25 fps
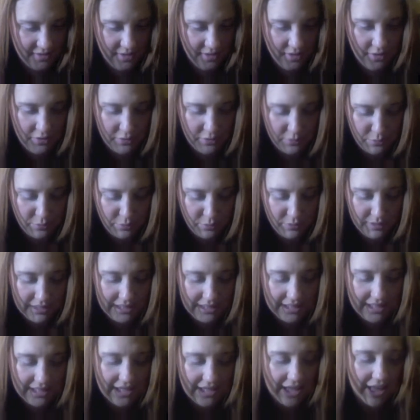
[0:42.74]
All the
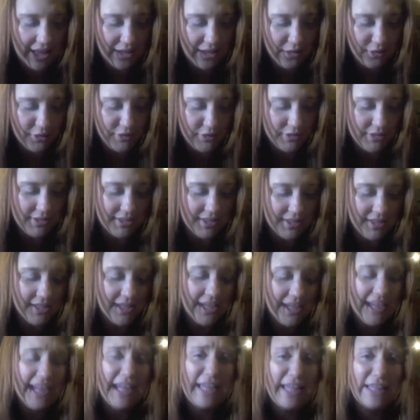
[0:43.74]
pretty colors
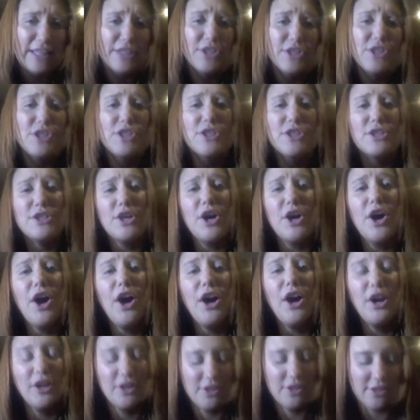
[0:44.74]
and the
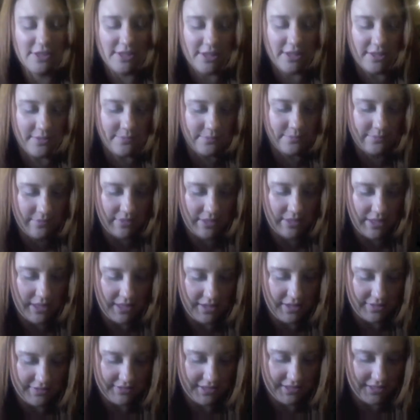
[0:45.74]
stars.
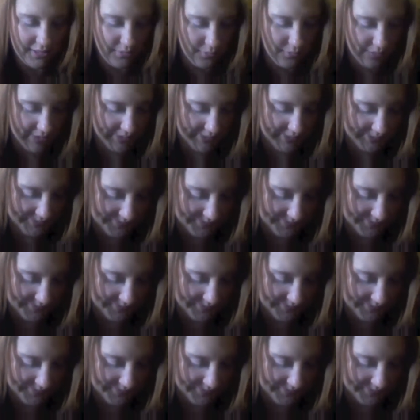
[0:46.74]
Okay, anyway.